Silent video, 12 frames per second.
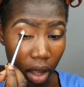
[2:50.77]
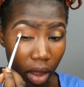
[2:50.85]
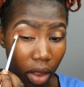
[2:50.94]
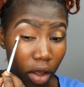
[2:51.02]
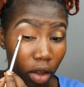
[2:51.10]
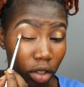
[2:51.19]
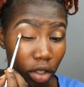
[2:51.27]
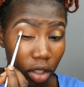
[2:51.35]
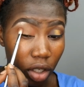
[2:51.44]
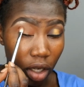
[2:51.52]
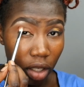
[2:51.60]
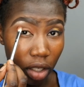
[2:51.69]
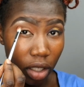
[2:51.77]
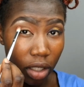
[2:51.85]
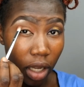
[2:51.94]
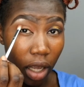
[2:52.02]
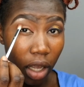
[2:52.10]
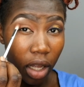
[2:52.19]
and then you're just going to
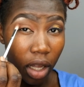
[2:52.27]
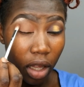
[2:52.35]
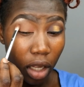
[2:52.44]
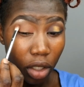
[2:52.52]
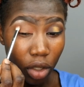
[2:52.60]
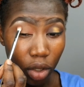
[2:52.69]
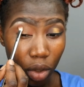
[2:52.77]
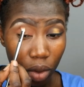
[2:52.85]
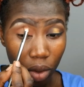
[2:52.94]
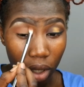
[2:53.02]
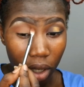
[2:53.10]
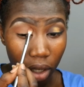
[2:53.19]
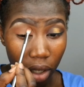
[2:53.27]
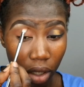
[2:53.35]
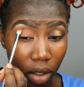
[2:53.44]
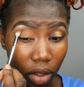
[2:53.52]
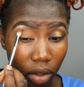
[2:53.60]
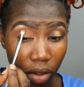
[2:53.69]
take the two and
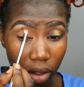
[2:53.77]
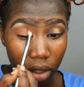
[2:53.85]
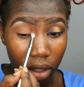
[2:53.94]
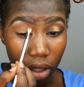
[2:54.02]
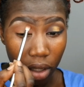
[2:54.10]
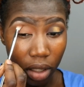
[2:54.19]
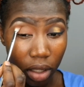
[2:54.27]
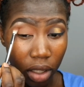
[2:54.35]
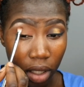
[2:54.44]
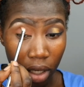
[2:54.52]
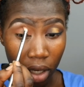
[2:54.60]
then cross it,